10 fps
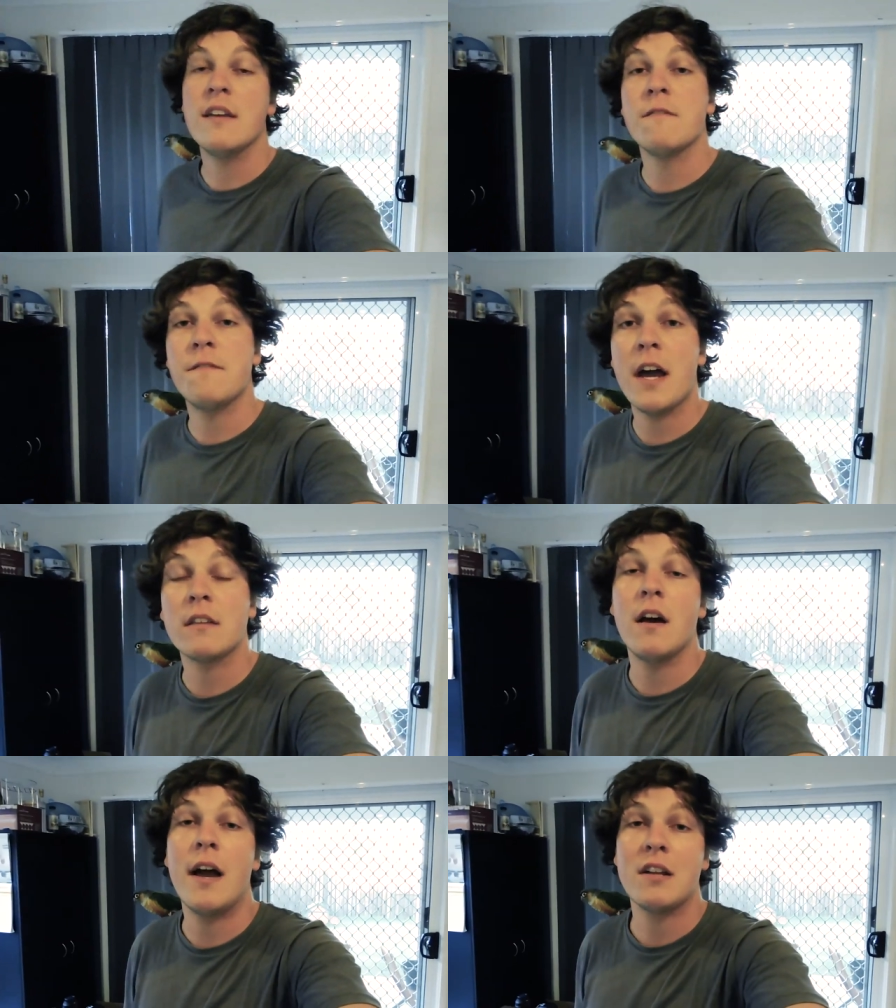In
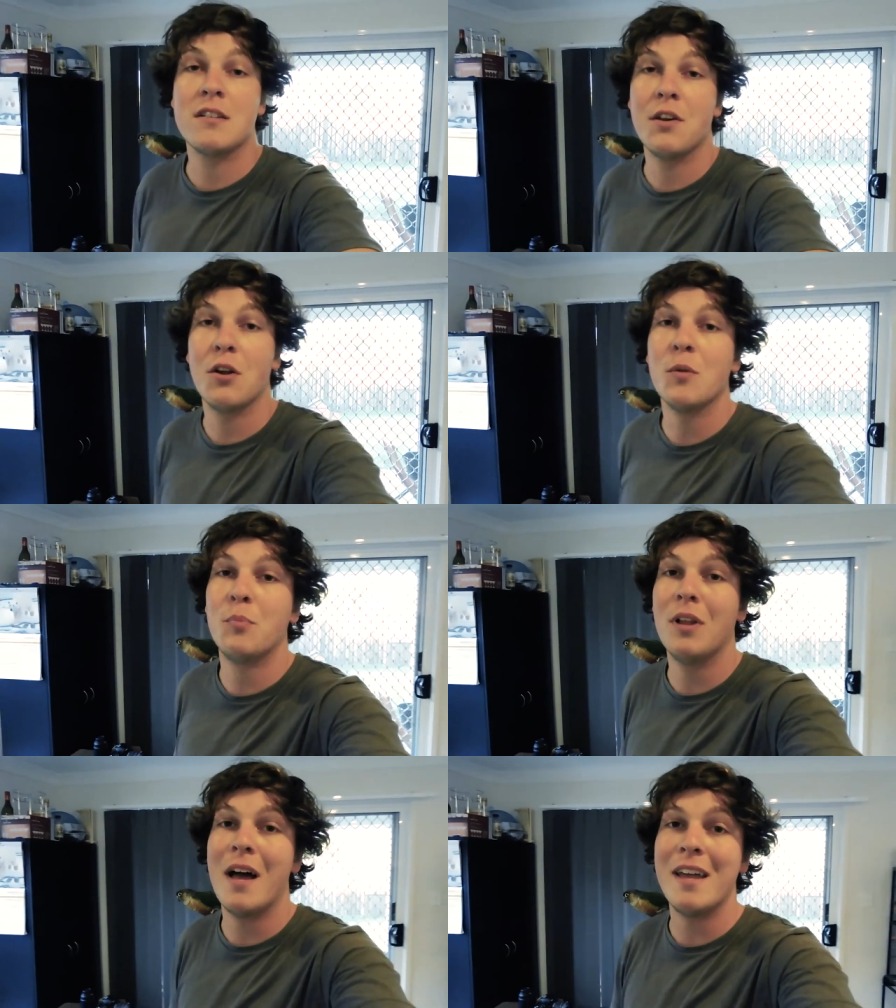fact, I actually get on the
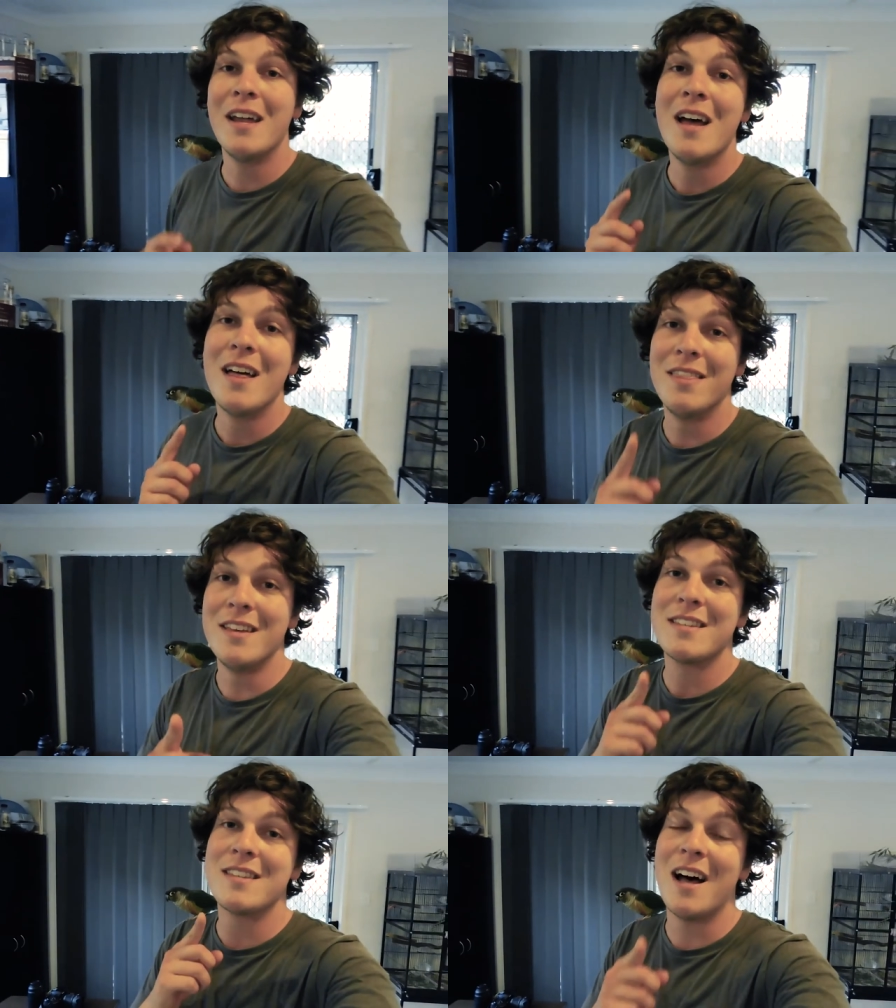plane
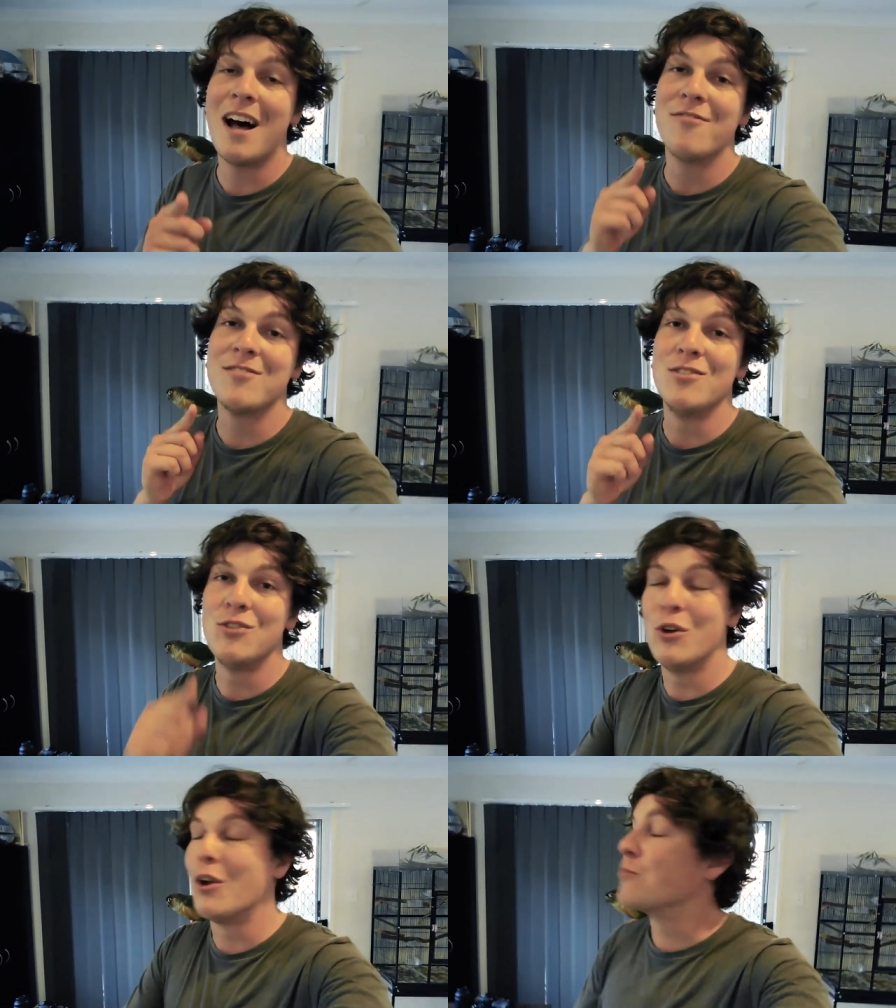this afternoon.